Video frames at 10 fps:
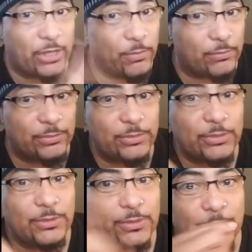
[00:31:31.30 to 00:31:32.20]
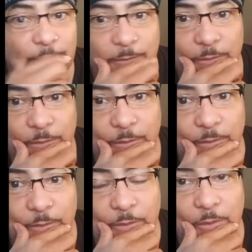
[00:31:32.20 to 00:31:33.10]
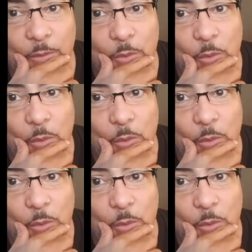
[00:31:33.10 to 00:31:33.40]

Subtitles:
The person shown says nothing.